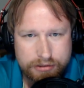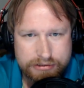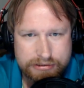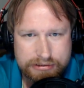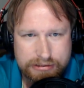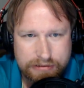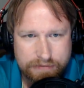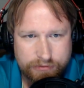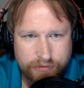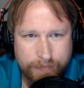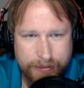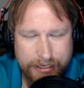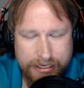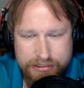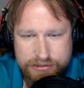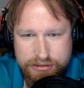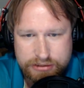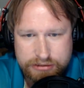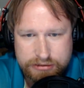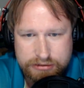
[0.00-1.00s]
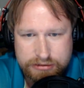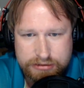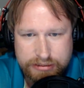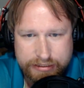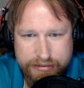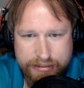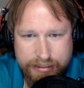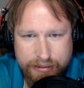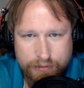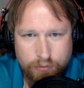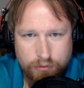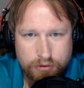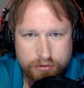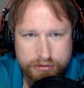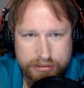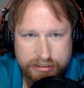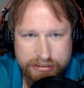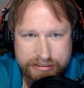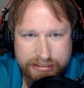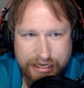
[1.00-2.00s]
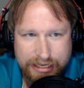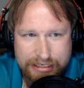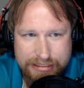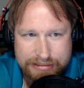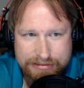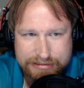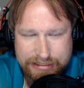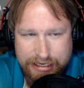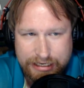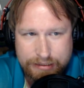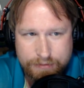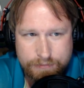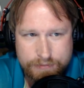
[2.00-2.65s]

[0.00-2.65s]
this information that the NSA